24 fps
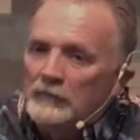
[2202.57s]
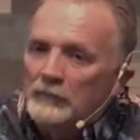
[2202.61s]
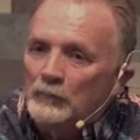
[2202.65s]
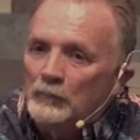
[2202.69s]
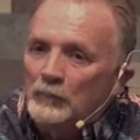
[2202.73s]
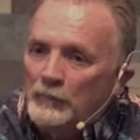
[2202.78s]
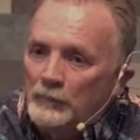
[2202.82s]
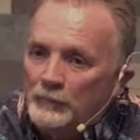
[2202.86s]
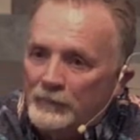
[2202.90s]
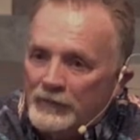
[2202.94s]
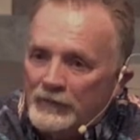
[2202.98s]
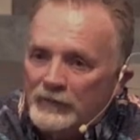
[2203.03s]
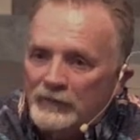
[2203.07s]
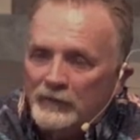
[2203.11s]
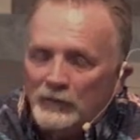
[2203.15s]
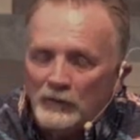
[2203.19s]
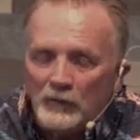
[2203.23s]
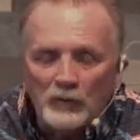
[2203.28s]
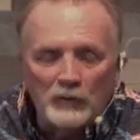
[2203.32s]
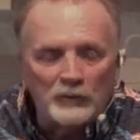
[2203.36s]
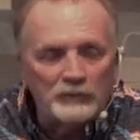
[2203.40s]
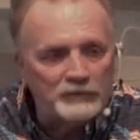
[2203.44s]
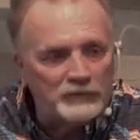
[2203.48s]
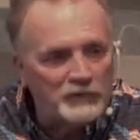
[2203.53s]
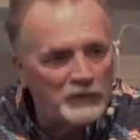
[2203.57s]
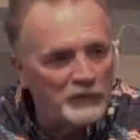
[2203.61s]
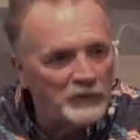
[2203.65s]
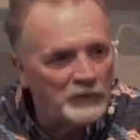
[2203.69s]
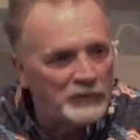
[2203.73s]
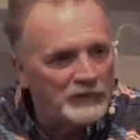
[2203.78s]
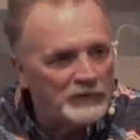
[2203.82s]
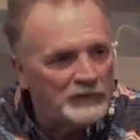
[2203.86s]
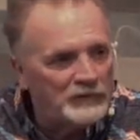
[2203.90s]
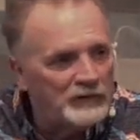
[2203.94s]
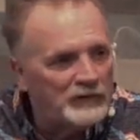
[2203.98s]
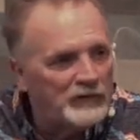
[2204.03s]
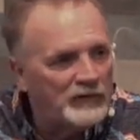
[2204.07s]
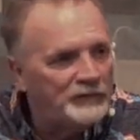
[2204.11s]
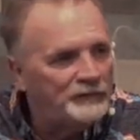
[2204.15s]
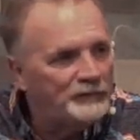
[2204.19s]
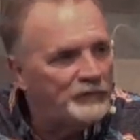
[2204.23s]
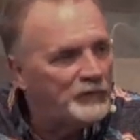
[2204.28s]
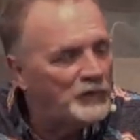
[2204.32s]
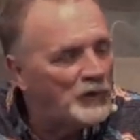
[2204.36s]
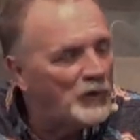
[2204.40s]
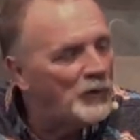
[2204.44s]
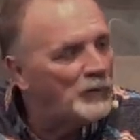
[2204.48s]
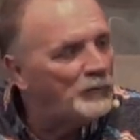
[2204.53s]
will be your own doing if
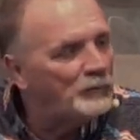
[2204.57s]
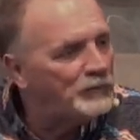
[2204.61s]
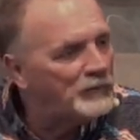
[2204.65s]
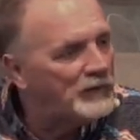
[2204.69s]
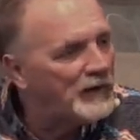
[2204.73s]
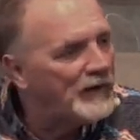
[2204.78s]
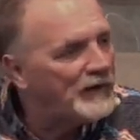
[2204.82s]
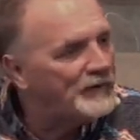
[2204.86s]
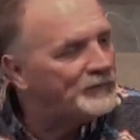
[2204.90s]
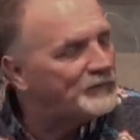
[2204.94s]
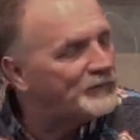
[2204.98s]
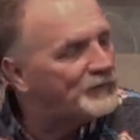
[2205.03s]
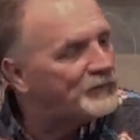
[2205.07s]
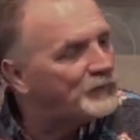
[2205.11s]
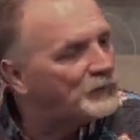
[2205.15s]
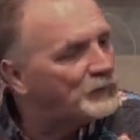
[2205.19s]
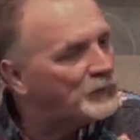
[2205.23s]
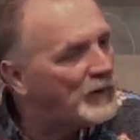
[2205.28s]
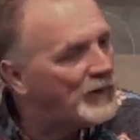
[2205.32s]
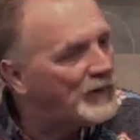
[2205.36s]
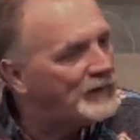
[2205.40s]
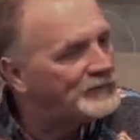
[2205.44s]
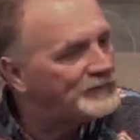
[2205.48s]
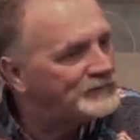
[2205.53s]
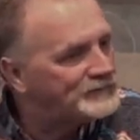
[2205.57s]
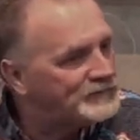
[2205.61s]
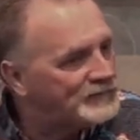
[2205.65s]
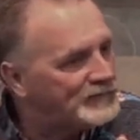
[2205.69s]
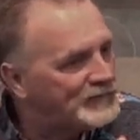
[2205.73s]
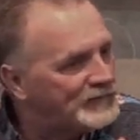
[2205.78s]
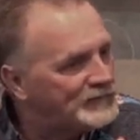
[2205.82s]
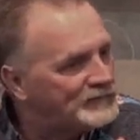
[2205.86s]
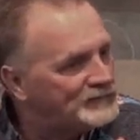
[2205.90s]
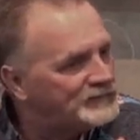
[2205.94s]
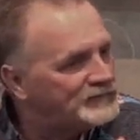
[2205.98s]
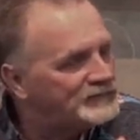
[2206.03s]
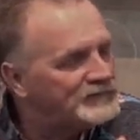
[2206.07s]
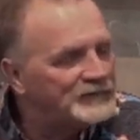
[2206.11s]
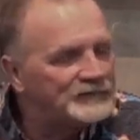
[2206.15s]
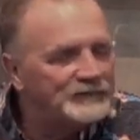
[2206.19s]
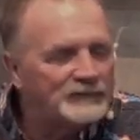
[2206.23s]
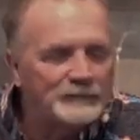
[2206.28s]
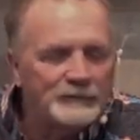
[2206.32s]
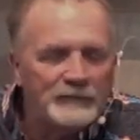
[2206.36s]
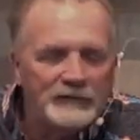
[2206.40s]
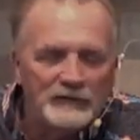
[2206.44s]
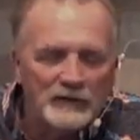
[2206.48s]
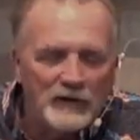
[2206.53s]
you don't plant the right seeds.
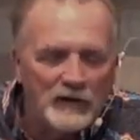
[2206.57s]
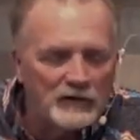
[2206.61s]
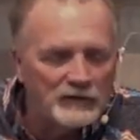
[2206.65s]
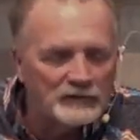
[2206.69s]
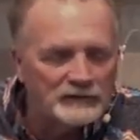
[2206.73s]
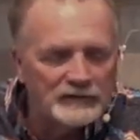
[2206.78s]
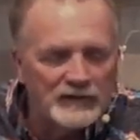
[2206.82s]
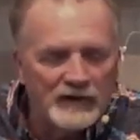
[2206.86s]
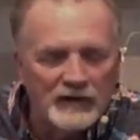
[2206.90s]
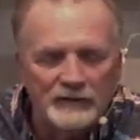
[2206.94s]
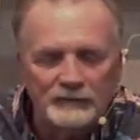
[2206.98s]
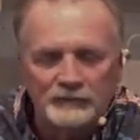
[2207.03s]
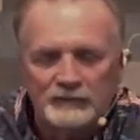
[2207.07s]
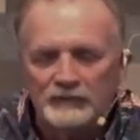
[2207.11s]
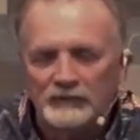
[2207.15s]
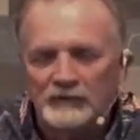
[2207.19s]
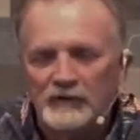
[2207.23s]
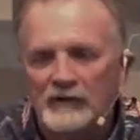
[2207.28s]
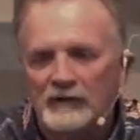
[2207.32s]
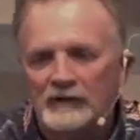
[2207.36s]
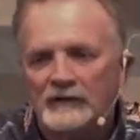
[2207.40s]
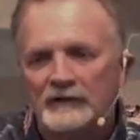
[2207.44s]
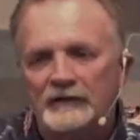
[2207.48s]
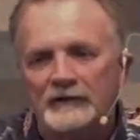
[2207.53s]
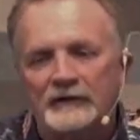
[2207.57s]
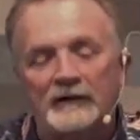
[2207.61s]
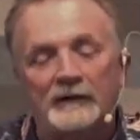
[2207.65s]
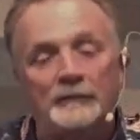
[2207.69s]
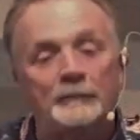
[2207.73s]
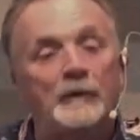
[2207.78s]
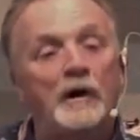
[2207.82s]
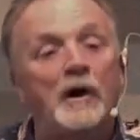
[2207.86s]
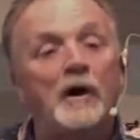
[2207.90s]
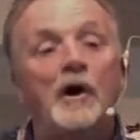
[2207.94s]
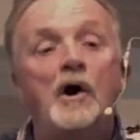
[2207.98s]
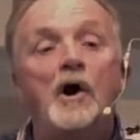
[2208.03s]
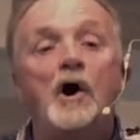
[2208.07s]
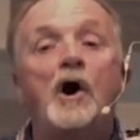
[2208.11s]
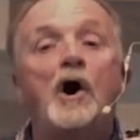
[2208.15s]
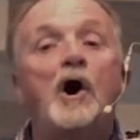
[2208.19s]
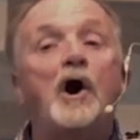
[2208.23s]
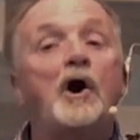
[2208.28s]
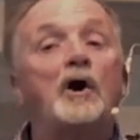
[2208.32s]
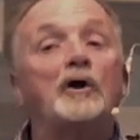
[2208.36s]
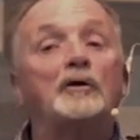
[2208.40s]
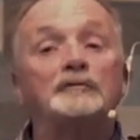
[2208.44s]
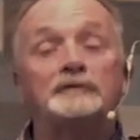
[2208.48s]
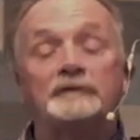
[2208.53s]
Doesn't mean hard times are not going to come.
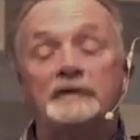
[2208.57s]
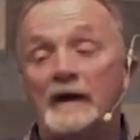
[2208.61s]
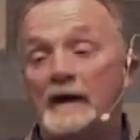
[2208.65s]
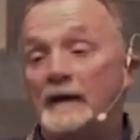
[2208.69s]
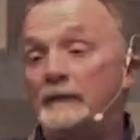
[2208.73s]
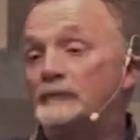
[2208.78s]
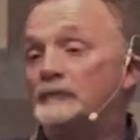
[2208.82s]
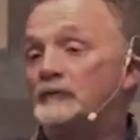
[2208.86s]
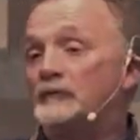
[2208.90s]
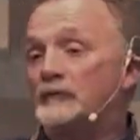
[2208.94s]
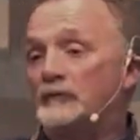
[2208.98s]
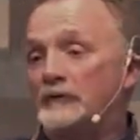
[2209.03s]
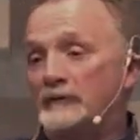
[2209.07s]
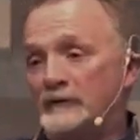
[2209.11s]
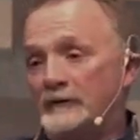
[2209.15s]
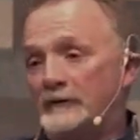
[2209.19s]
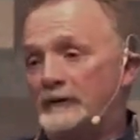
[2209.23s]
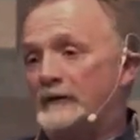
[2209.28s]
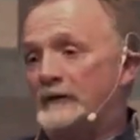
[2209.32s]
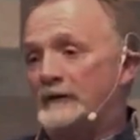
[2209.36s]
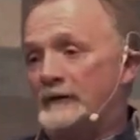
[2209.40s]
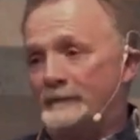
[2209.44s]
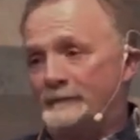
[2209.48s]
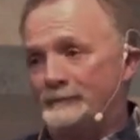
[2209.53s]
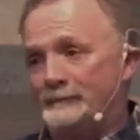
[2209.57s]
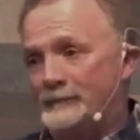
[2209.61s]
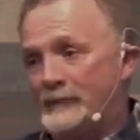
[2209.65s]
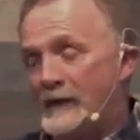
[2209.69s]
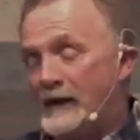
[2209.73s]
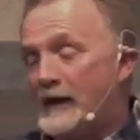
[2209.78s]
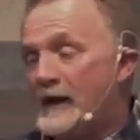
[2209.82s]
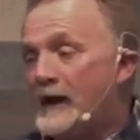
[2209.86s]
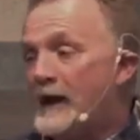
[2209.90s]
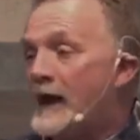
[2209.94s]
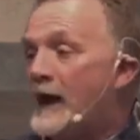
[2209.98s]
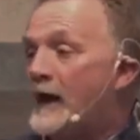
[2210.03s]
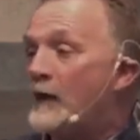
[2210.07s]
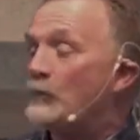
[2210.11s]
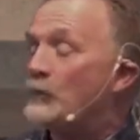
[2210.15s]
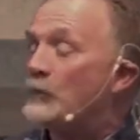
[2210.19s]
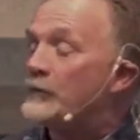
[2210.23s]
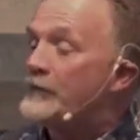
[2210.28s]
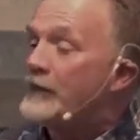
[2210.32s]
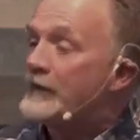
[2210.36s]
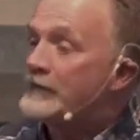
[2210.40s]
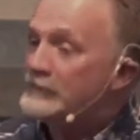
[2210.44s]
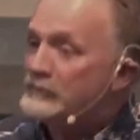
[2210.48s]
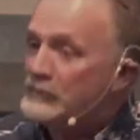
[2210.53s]
Hard times are going to come. And
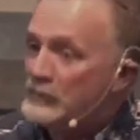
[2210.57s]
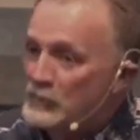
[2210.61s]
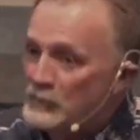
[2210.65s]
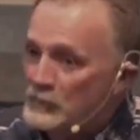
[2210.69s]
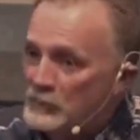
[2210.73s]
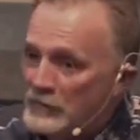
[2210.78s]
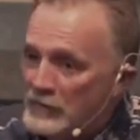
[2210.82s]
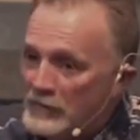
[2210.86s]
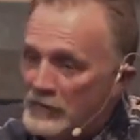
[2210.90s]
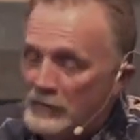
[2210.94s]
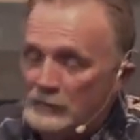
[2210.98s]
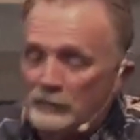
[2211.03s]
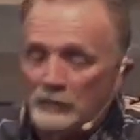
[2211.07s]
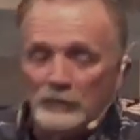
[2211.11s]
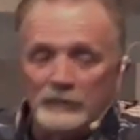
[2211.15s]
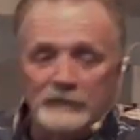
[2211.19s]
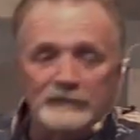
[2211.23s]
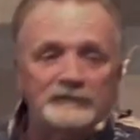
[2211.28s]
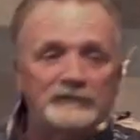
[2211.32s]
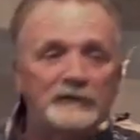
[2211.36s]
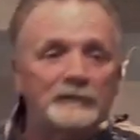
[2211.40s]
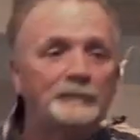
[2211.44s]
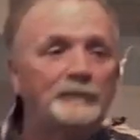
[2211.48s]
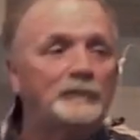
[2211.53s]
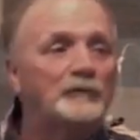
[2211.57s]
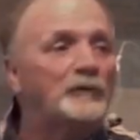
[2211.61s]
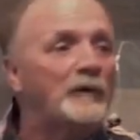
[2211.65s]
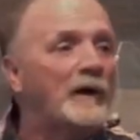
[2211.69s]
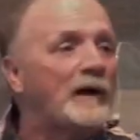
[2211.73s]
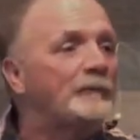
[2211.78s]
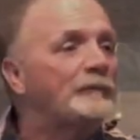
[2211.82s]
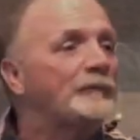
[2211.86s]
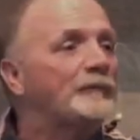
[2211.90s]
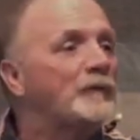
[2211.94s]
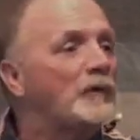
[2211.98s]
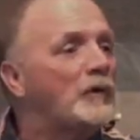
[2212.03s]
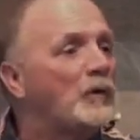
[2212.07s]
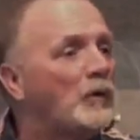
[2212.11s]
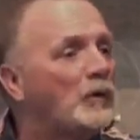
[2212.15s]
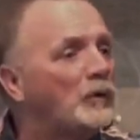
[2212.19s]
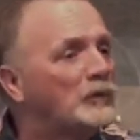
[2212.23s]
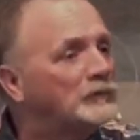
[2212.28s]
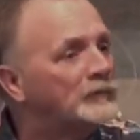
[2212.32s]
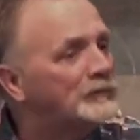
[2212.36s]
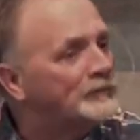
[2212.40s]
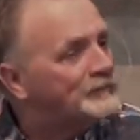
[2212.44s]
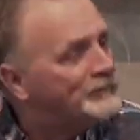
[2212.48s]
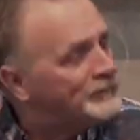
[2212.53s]
when they do come, reach up and grab the
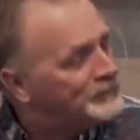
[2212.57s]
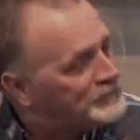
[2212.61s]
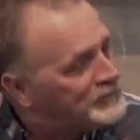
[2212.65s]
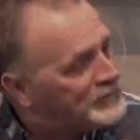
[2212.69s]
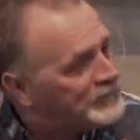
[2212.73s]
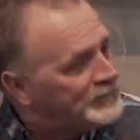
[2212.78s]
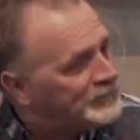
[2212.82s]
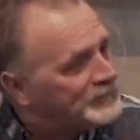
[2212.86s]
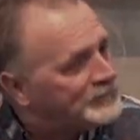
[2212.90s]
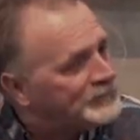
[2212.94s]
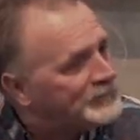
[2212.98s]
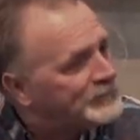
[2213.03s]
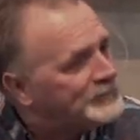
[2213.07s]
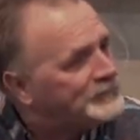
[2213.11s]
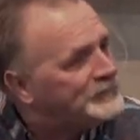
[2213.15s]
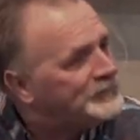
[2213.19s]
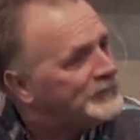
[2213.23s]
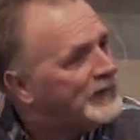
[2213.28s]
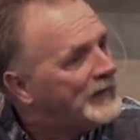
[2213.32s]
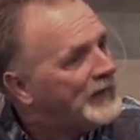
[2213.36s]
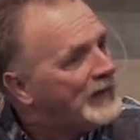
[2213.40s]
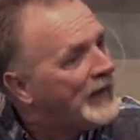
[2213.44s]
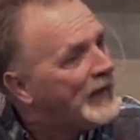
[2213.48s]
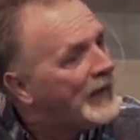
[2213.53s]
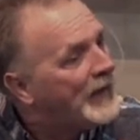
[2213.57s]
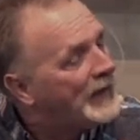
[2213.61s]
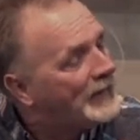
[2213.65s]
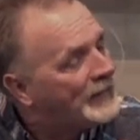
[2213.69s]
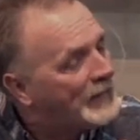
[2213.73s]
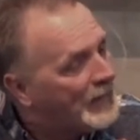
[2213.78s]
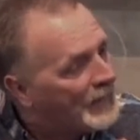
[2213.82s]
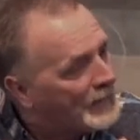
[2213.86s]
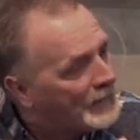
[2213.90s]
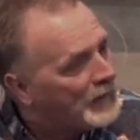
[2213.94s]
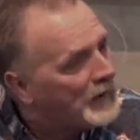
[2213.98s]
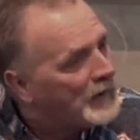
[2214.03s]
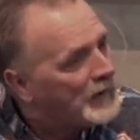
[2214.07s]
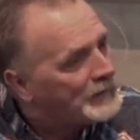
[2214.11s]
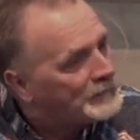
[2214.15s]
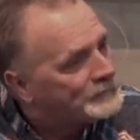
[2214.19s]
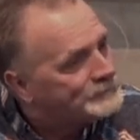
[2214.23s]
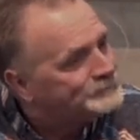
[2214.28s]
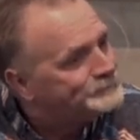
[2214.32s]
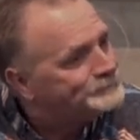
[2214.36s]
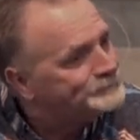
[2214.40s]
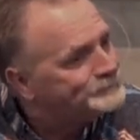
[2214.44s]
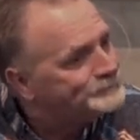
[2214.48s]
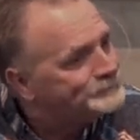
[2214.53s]
hold of Jesus and hang on.
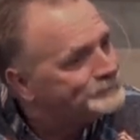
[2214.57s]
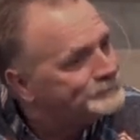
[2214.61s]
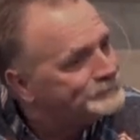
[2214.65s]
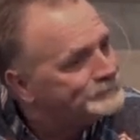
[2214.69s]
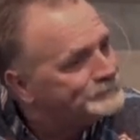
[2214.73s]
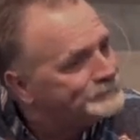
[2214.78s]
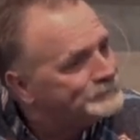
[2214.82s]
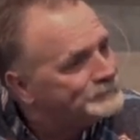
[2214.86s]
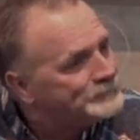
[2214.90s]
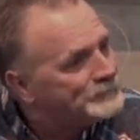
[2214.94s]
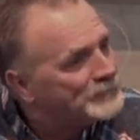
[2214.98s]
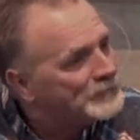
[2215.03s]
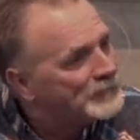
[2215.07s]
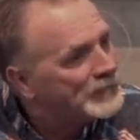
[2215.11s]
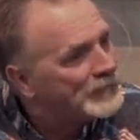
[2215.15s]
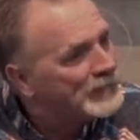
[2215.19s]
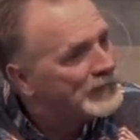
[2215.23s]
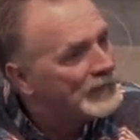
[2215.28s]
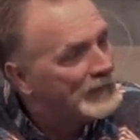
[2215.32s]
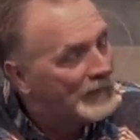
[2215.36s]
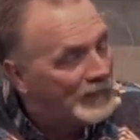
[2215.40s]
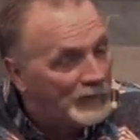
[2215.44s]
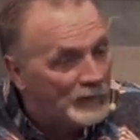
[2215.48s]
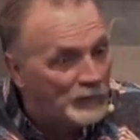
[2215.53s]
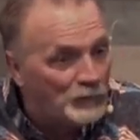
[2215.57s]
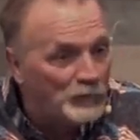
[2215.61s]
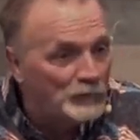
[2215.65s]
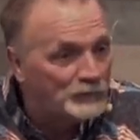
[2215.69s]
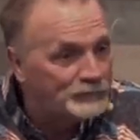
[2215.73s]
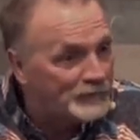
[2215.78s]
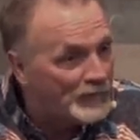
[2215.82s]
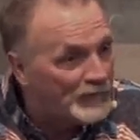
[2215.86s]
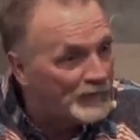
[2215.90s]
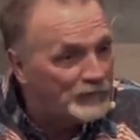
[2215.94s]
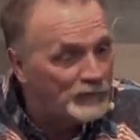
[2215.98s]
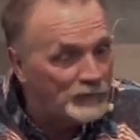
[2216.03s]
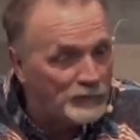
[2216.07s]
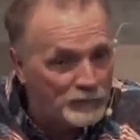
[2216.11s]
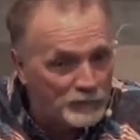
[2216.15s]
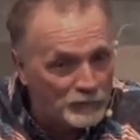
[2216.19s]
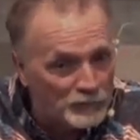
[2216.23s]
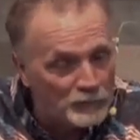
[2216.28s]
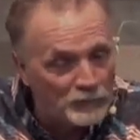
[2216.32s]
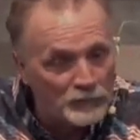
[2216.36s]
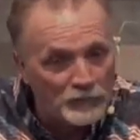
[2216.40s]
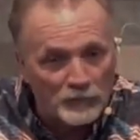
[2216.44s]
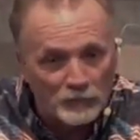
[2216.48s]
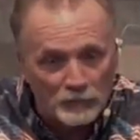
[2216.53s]
He will take you
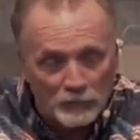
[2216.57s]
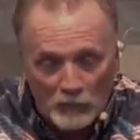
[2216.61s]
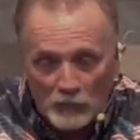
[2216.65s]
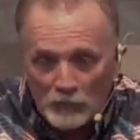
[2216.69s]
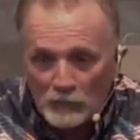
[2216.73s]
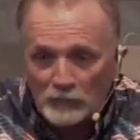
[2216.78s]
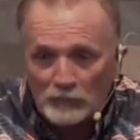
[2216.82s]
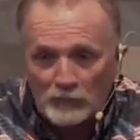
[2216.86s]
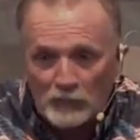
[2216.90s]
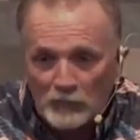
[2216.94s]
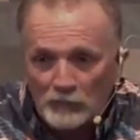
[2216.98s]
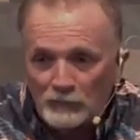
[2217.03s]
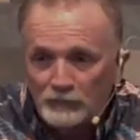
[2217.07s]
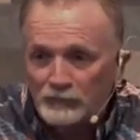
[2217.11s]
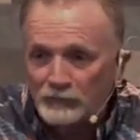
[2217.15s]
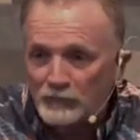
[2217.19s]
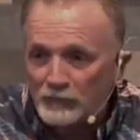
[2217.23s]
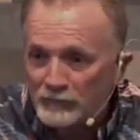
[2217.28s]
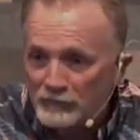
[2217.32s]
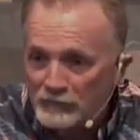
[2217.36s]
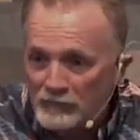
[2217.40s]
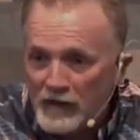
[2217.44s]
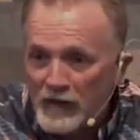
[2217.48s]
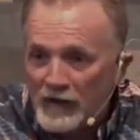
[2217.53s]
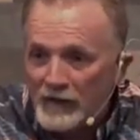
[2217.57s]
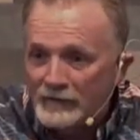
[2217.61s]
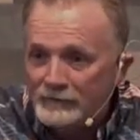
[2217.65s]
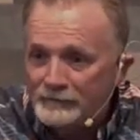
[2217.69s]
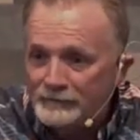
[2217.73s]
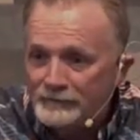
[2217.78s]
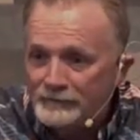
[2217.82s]
through the roller coaster of life.